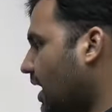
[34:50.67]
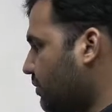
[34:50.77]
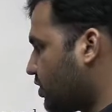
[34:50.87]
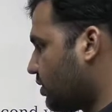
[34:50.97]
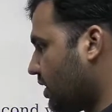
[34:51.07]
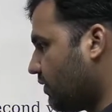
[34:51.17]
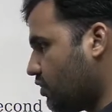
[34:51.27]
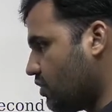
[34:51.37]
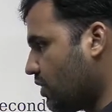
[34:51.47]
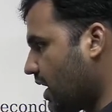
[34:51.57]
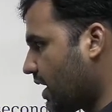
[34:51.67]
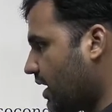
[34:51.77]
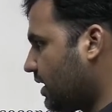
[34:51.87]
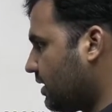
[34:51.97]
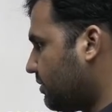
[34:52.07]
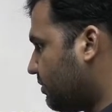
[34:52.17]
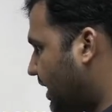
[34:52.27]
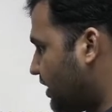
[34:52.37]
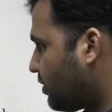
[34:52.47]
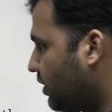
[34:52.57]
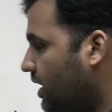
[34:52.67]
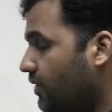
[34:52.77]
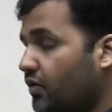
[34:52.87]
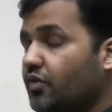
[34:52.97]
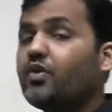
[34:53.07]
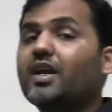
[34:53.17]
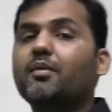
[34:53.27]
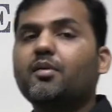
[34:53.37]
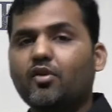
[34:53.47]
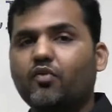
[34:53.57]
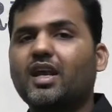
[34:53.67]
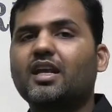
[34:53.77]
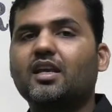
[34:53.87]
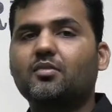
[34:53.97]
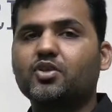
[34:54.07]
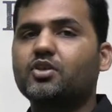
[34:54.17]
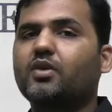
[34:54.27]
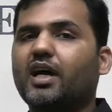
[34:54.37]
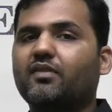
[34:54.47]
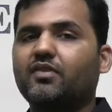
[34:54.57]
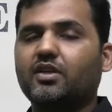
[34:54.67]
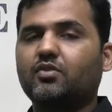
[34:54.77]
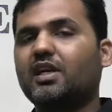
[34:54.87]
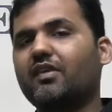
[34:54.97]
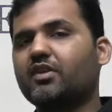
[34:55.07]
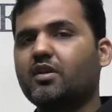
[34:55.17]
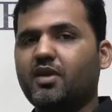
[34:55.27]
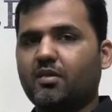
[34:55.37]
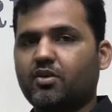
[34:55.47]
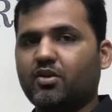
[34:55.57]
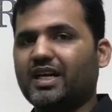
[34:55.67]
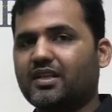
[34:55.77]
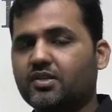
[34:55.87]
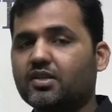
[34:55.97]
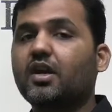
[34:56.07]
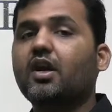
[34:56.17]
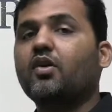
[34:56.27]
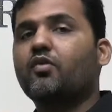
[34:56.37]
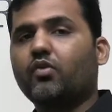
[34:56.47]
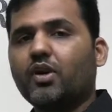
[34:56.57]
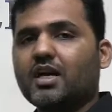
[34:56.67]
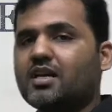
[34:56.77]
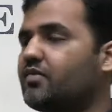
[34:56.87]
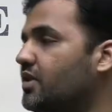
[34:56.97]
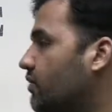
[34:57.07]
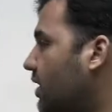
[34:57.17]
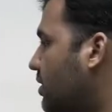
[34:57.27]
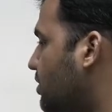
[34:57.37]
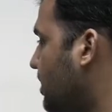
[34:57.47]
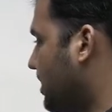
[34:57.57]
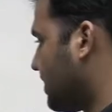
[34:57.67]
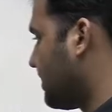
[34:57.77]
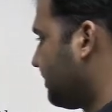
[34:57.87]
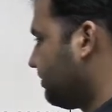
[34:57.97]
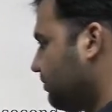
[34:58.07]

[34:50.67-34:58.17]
I'm sure if you are a bright student, if you're capable of getting admission to IIFT, you'll definitely be able to get this full return within 1 or 2 years.